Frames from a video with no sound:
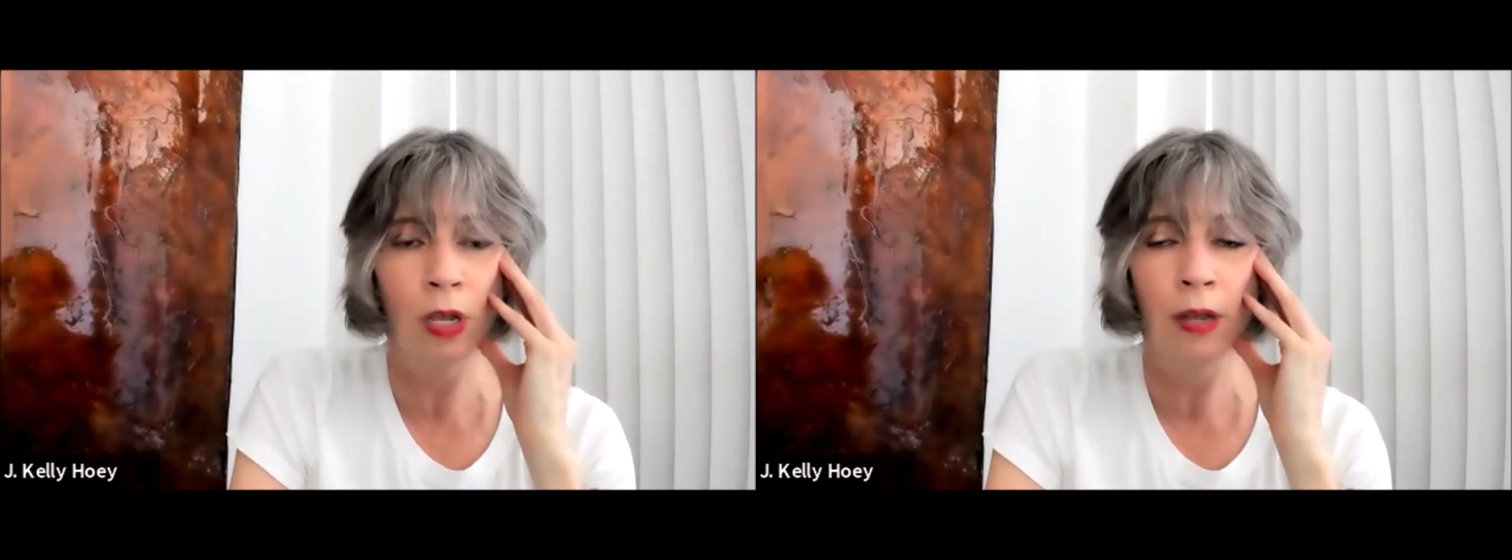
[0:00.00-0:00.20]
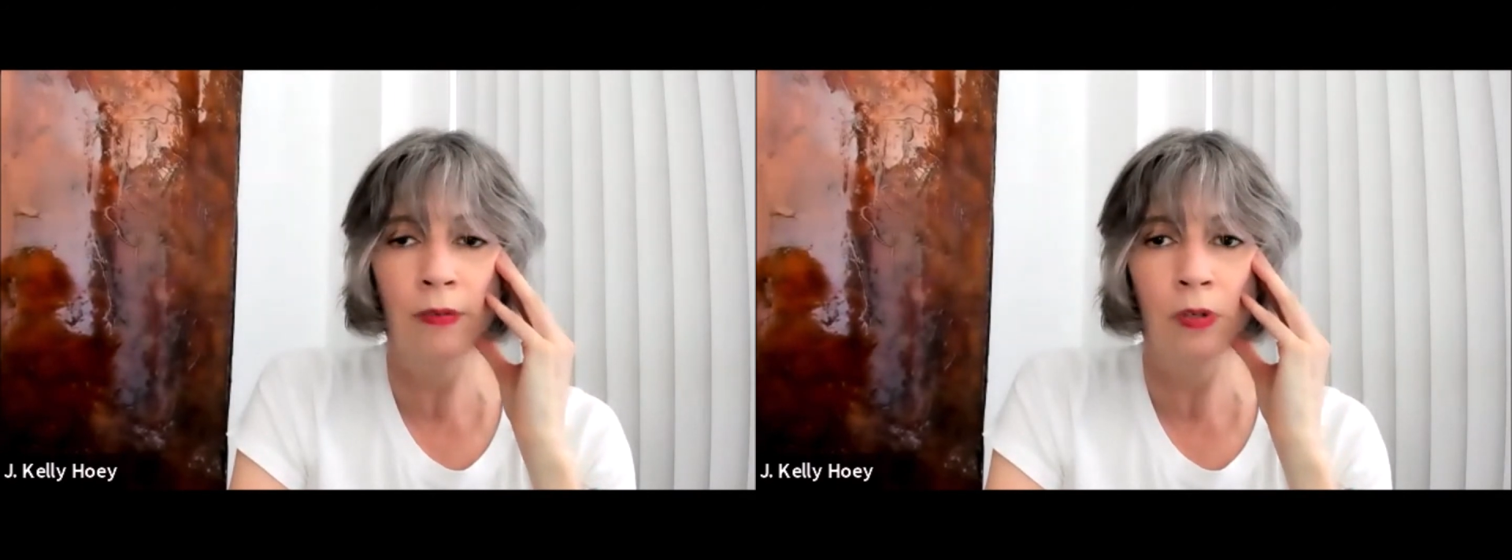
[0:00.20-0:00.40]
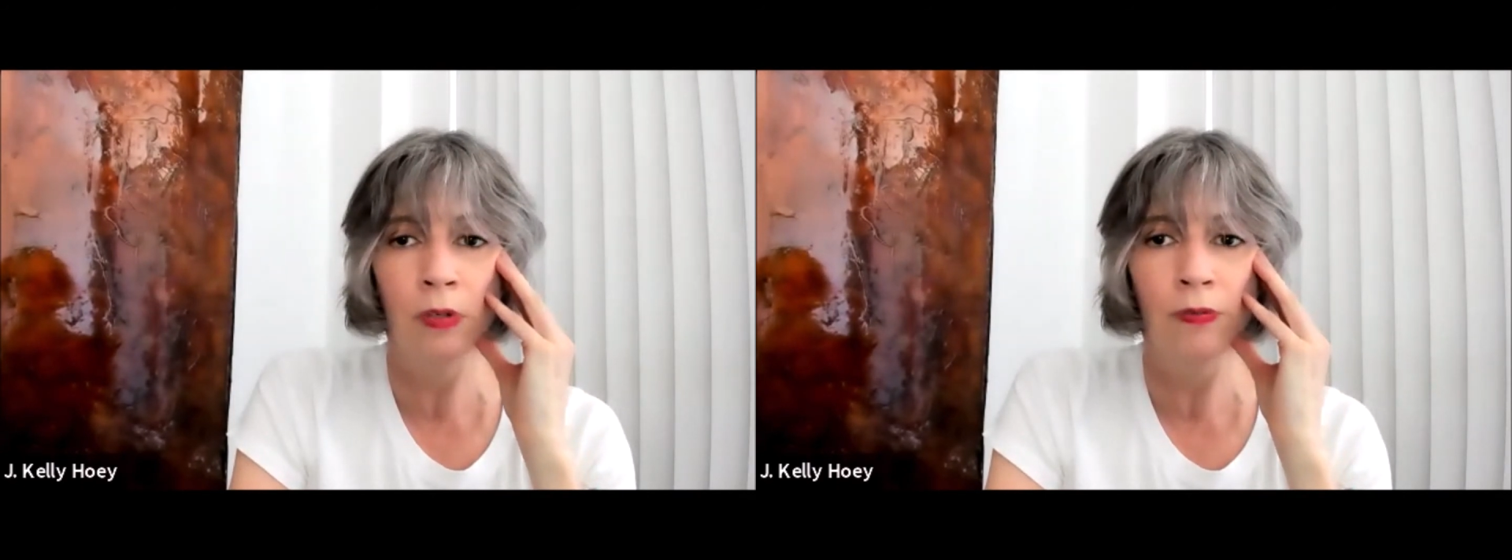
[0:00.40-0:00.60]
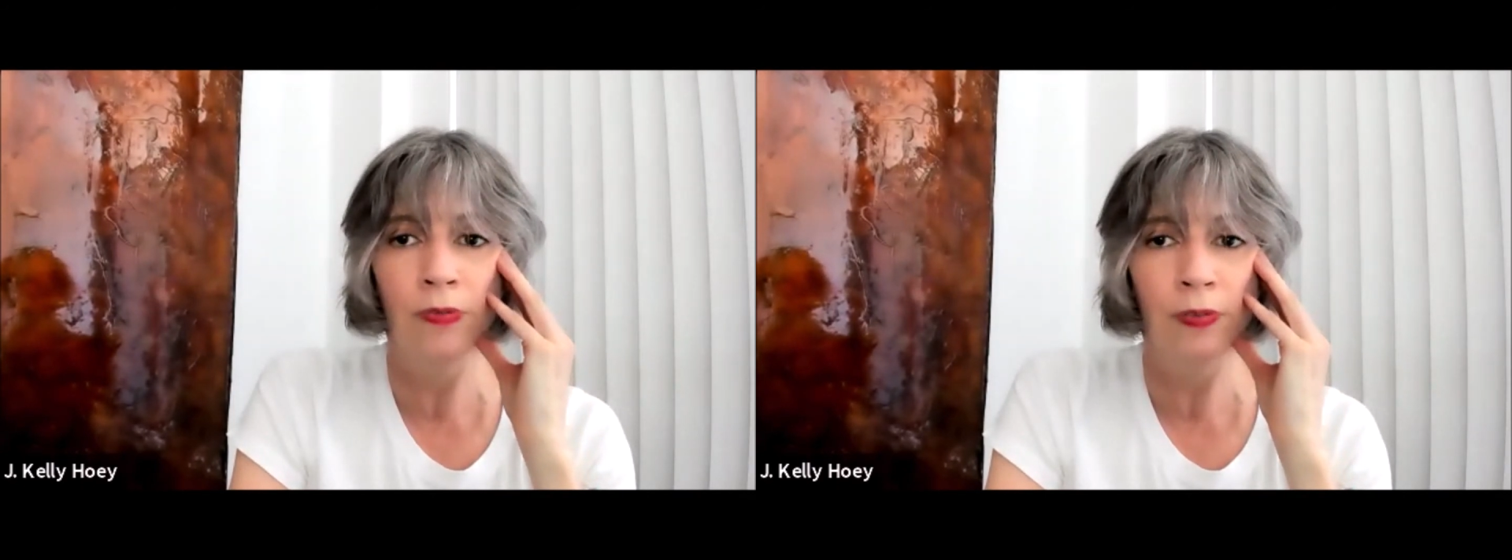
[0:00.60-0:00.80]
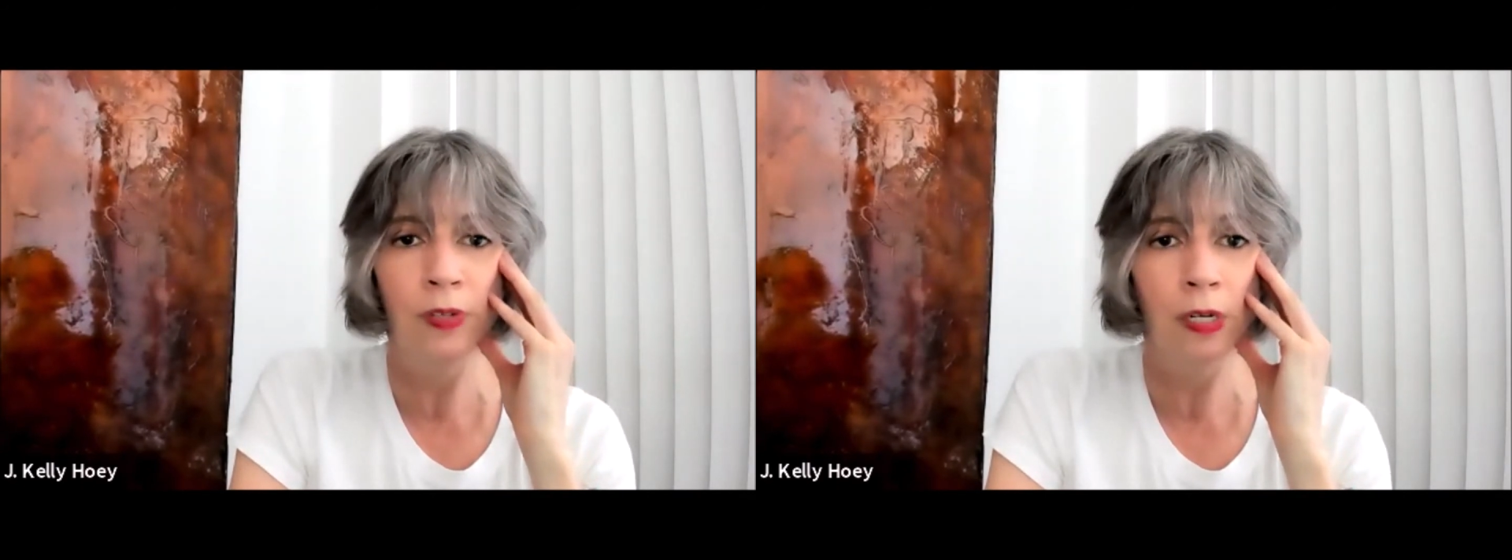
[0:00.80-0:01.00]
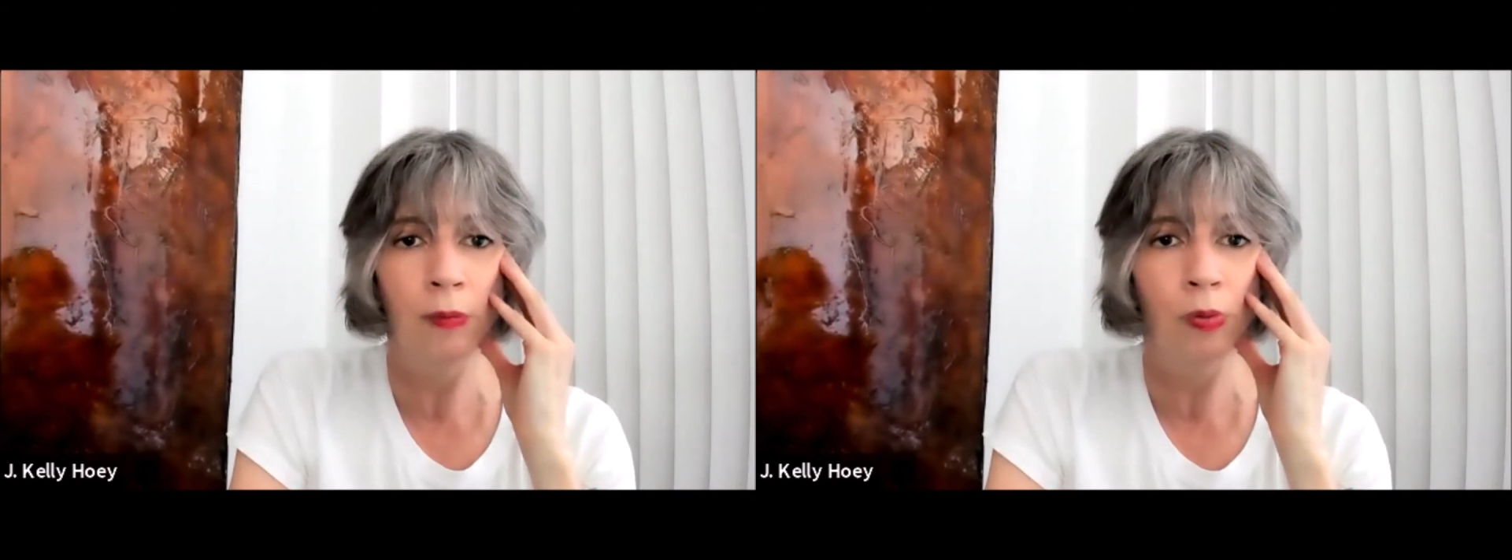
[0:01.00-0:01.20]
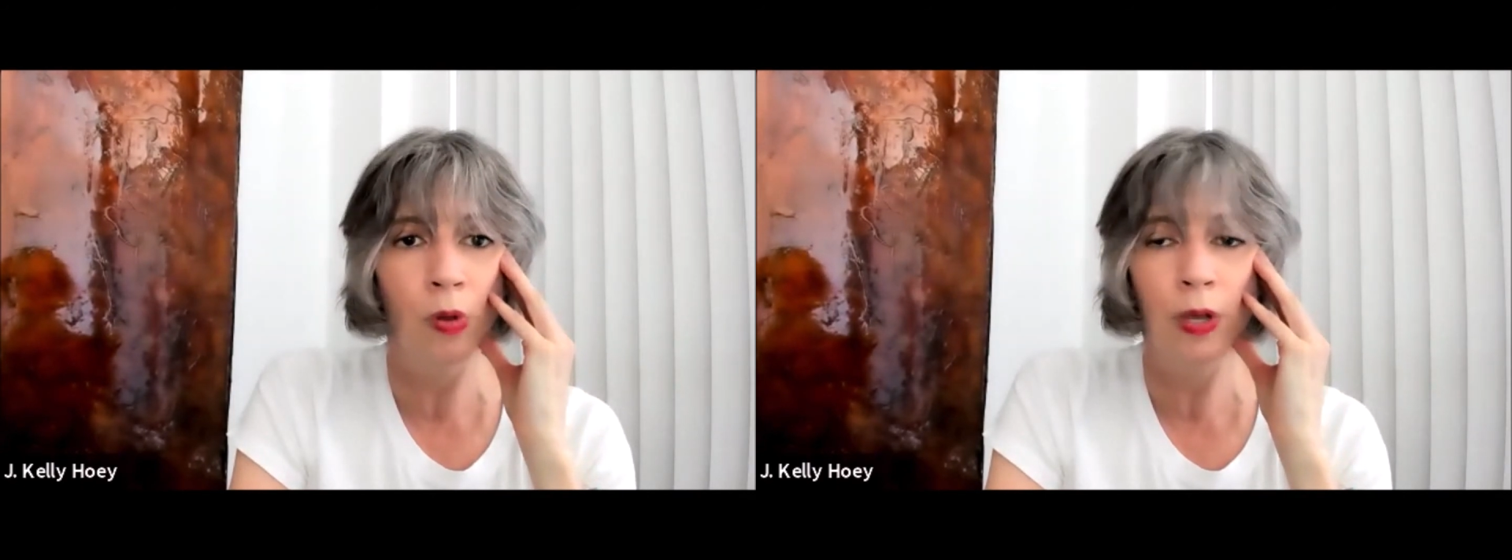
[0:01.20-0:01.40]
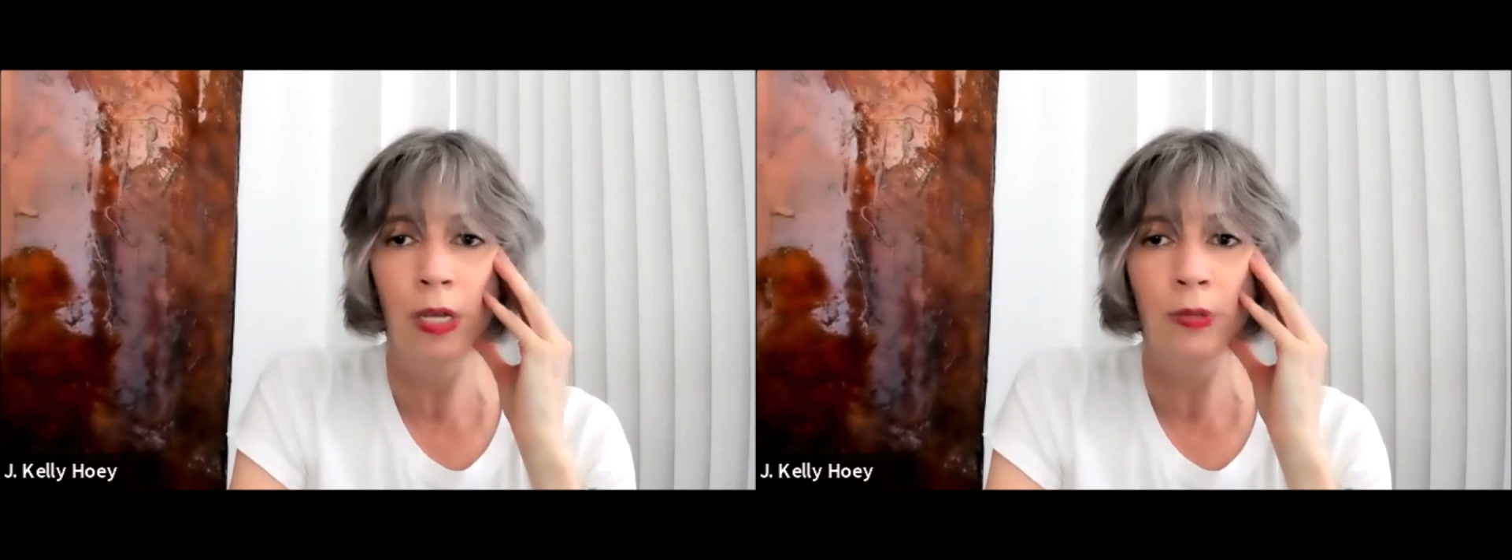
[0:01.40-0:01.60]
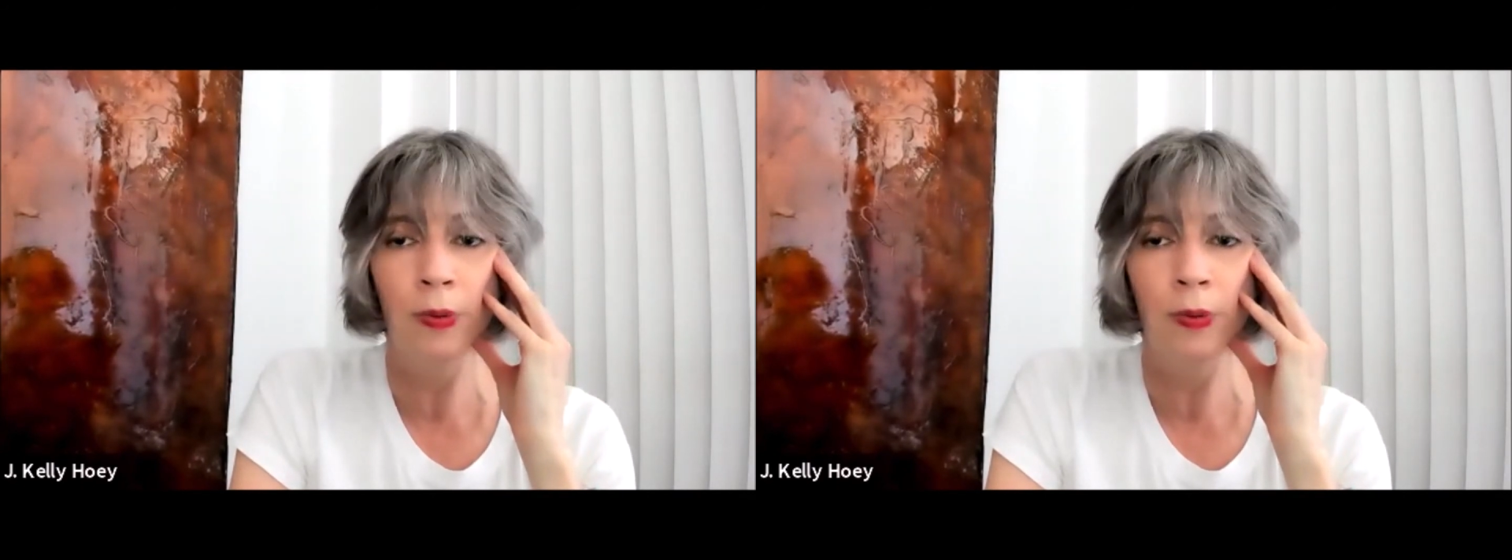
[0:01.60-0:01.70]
got 15 employees,